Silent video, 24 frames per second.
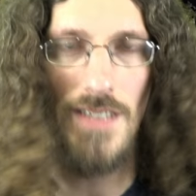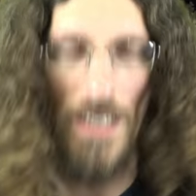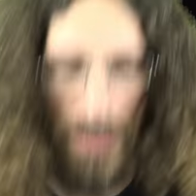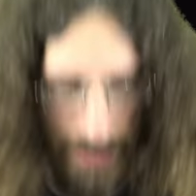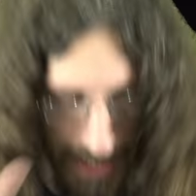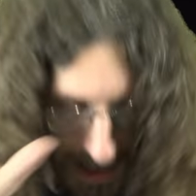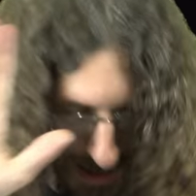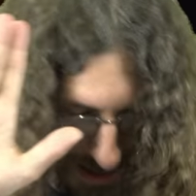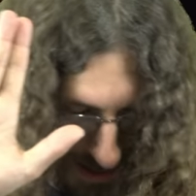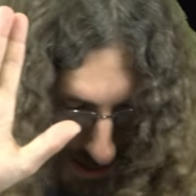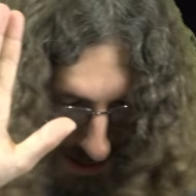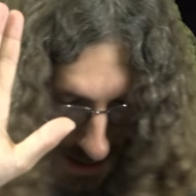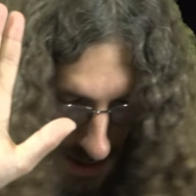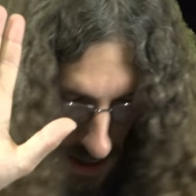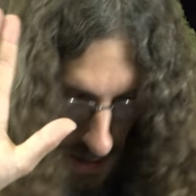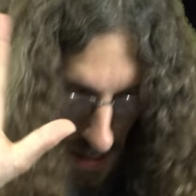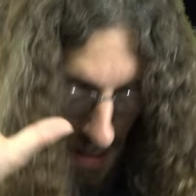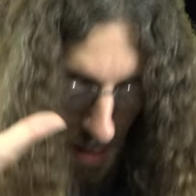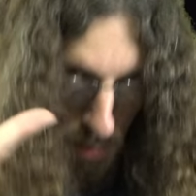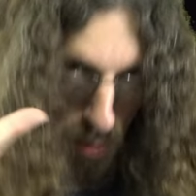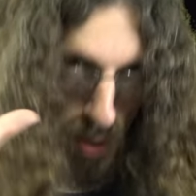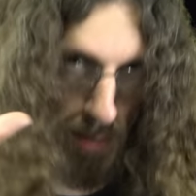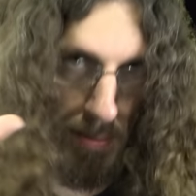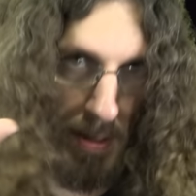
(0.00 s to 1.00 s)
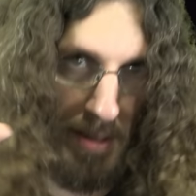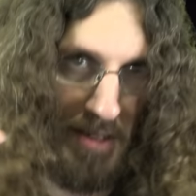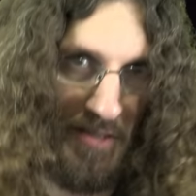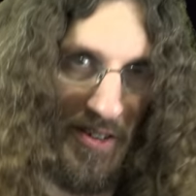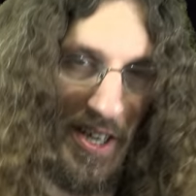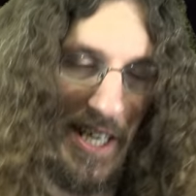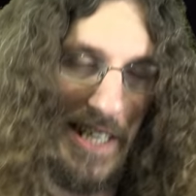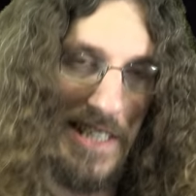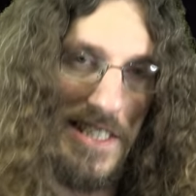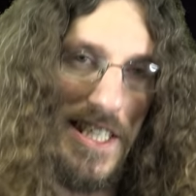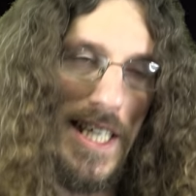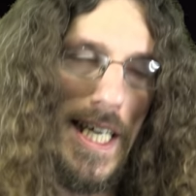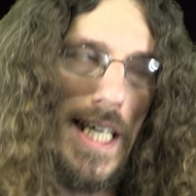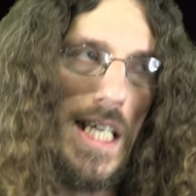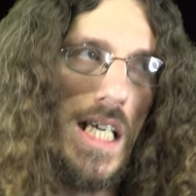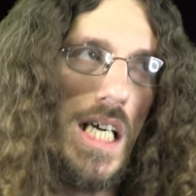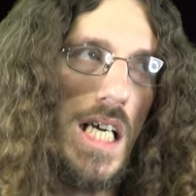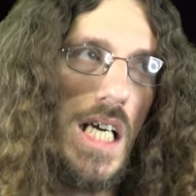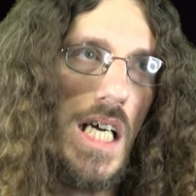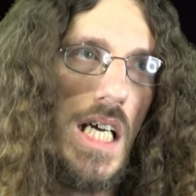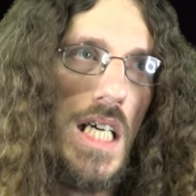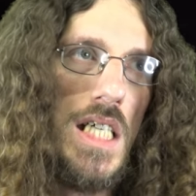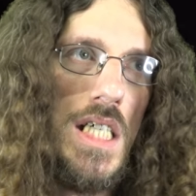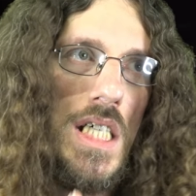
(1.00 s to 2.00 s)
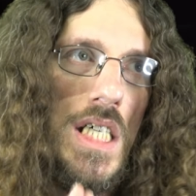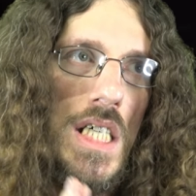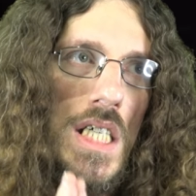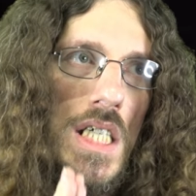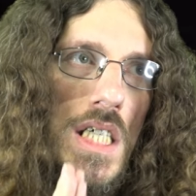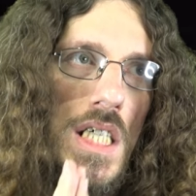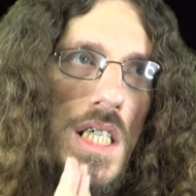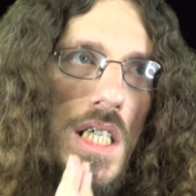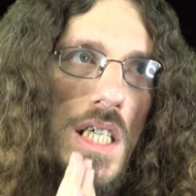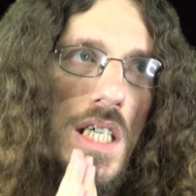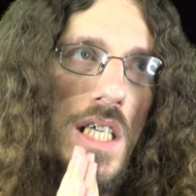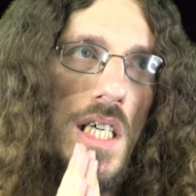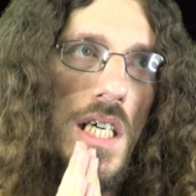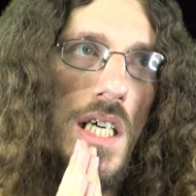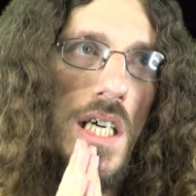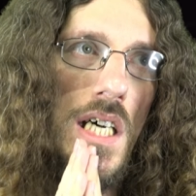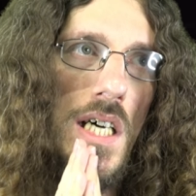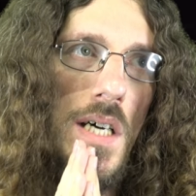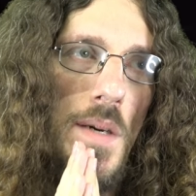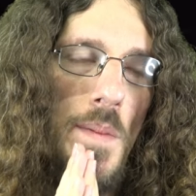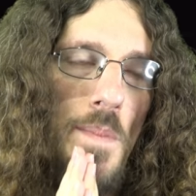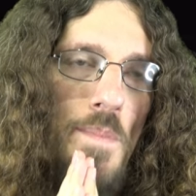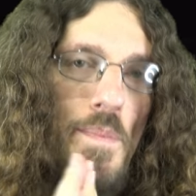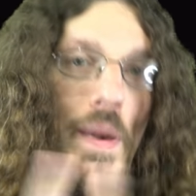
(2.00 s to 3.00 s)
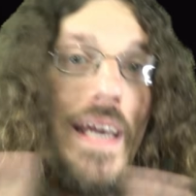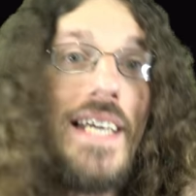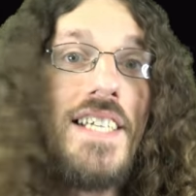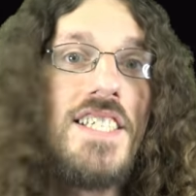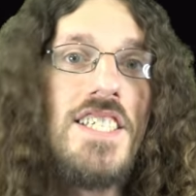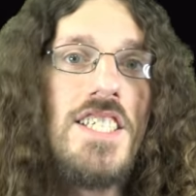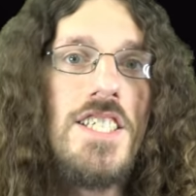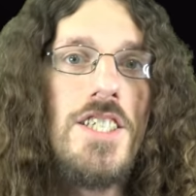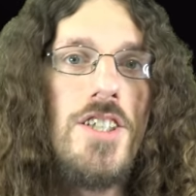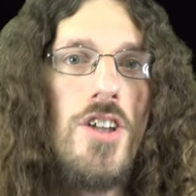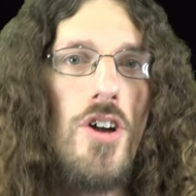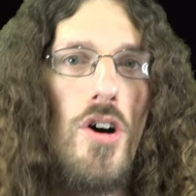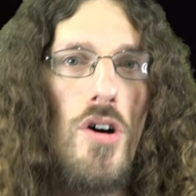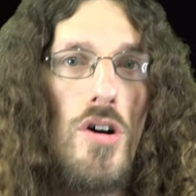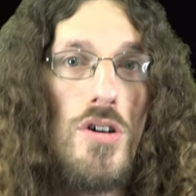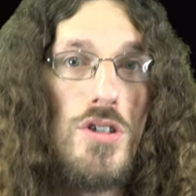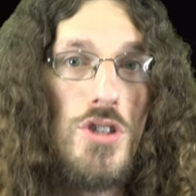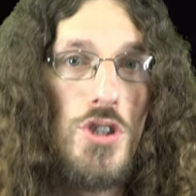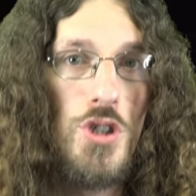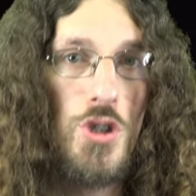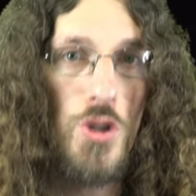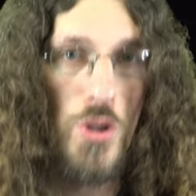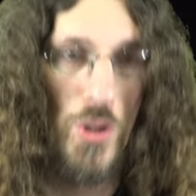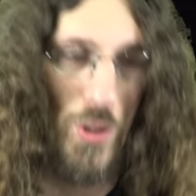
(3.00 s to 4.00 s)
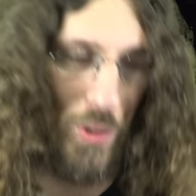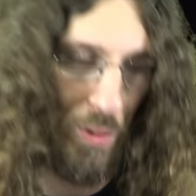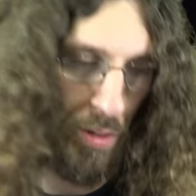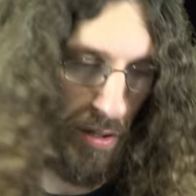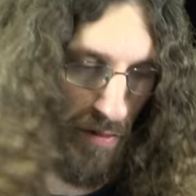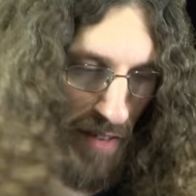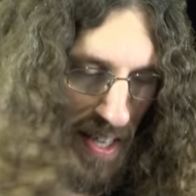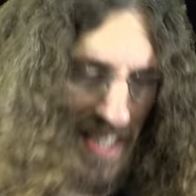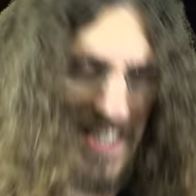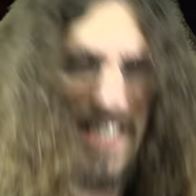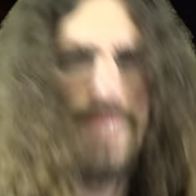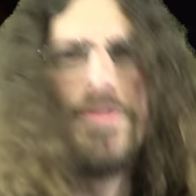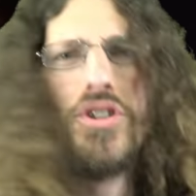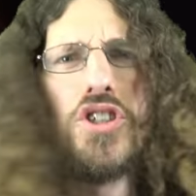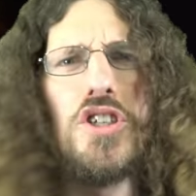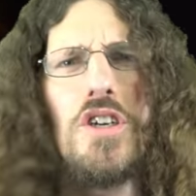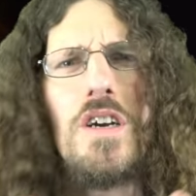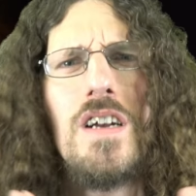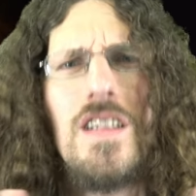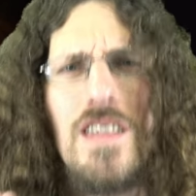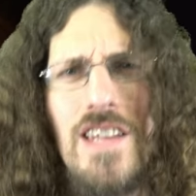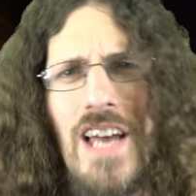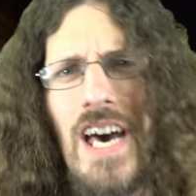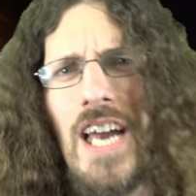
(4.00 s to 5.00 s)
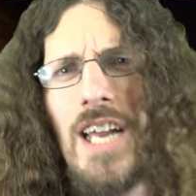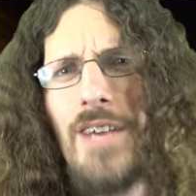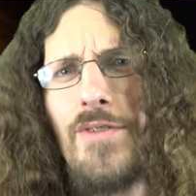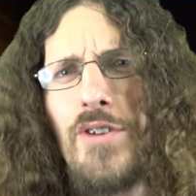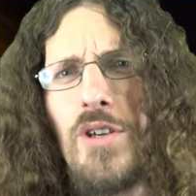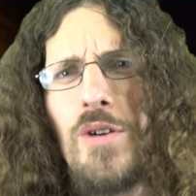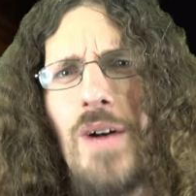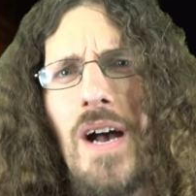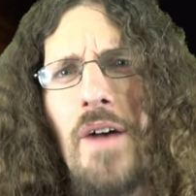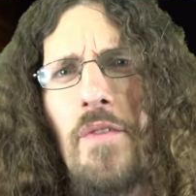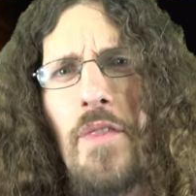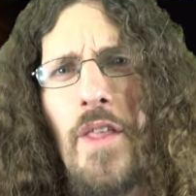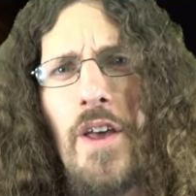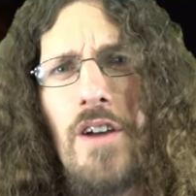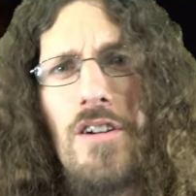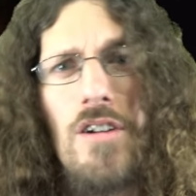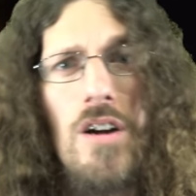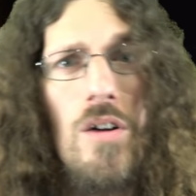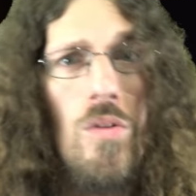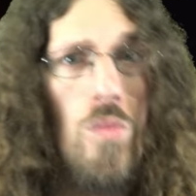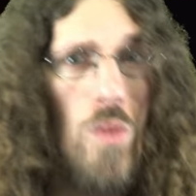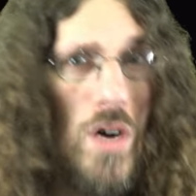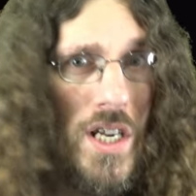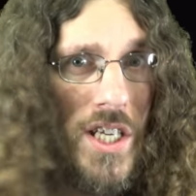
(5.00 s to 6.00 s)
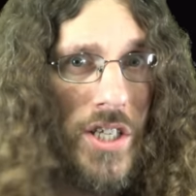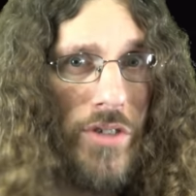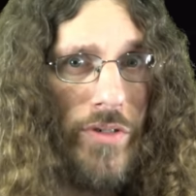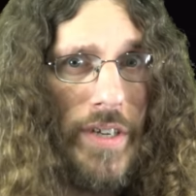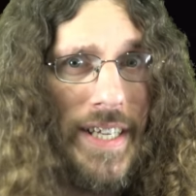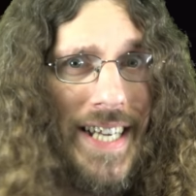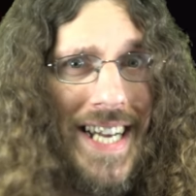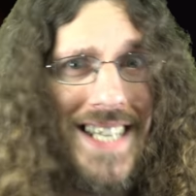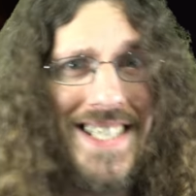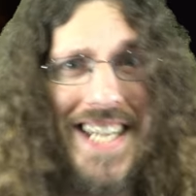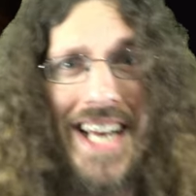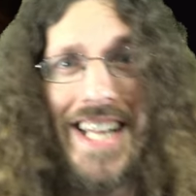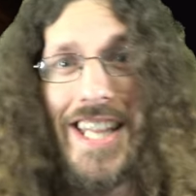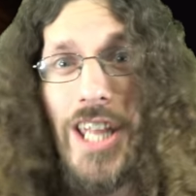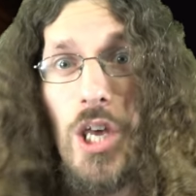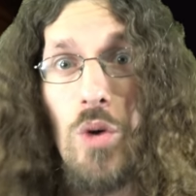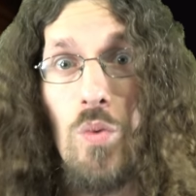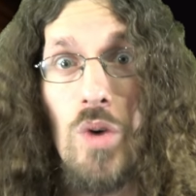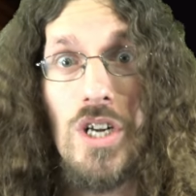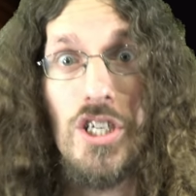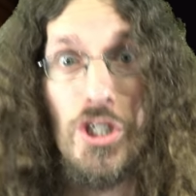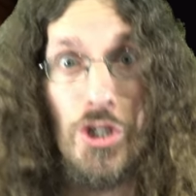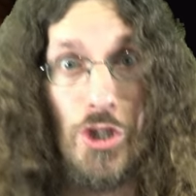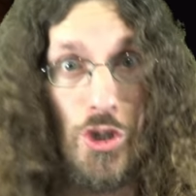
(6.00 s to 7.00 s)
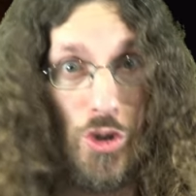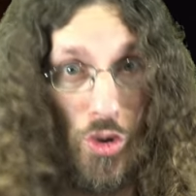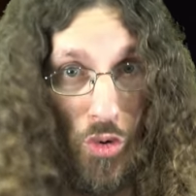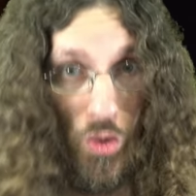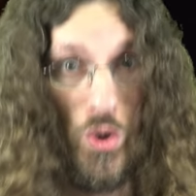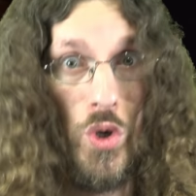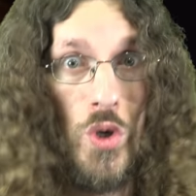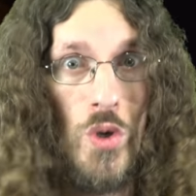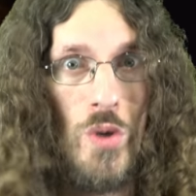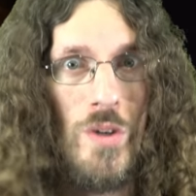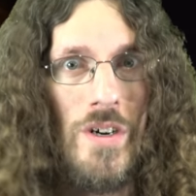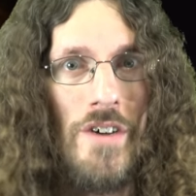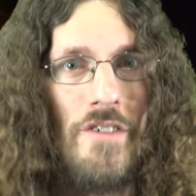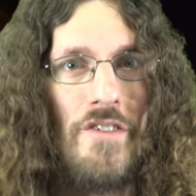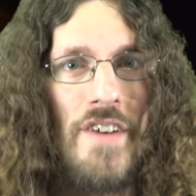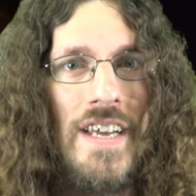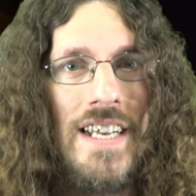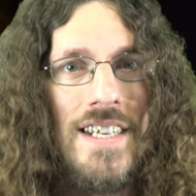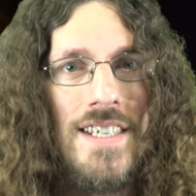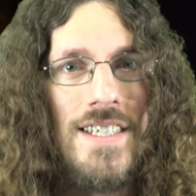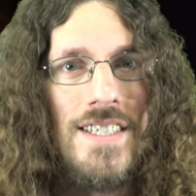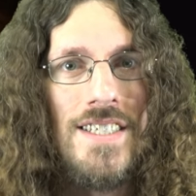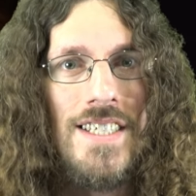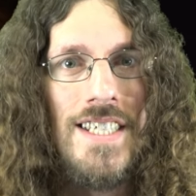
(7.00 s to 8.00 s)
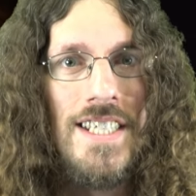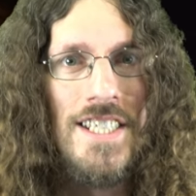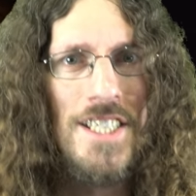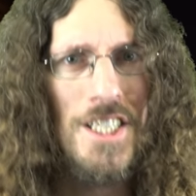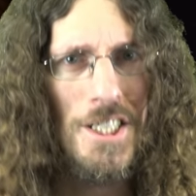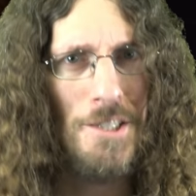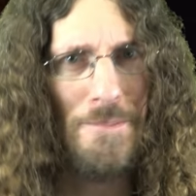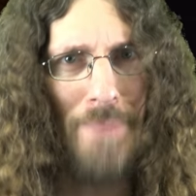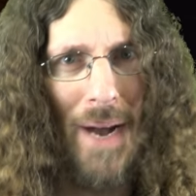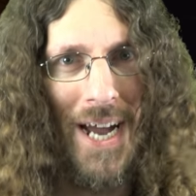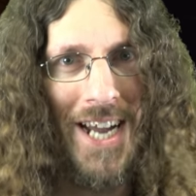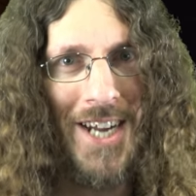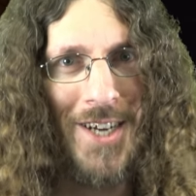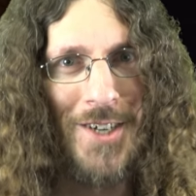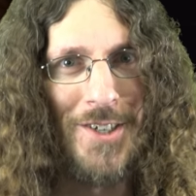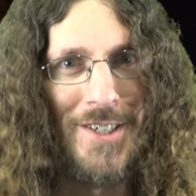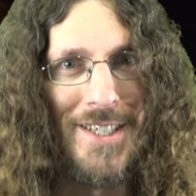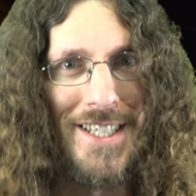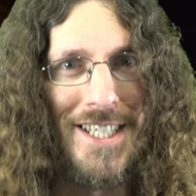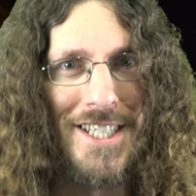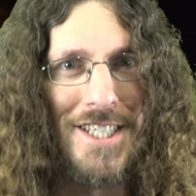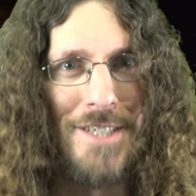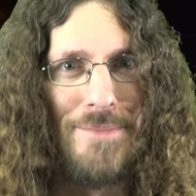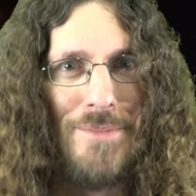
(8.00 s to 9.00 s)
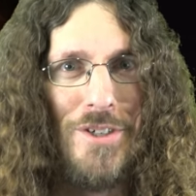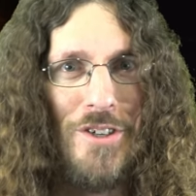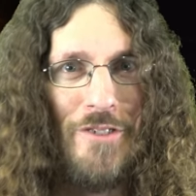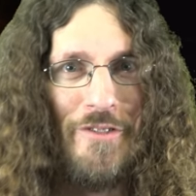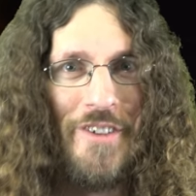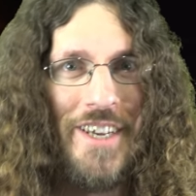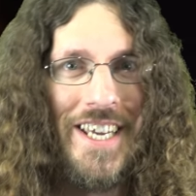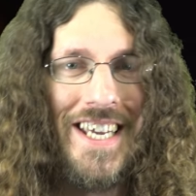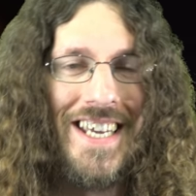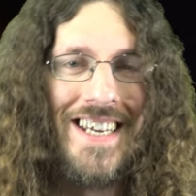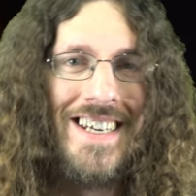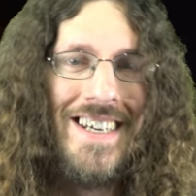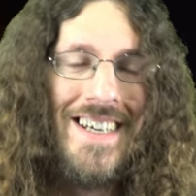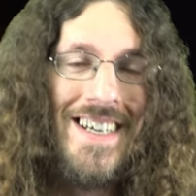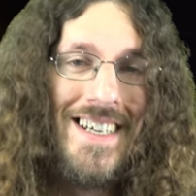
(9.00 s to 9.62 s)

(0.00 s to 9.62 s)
Okay, let's just hold up one motherfucking second, okay? Based on true events, I'm sure a lot of you out there are wondering exactly what true events inspired this movie.